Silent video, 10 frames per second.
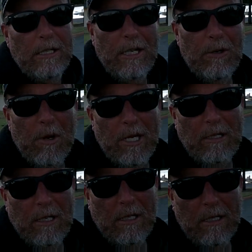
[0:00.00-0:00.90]

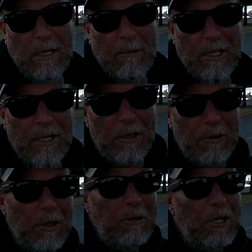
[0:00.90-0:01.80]
continuation. I mean, to do
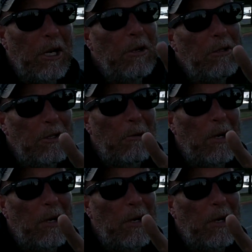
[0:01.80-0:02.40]
two shows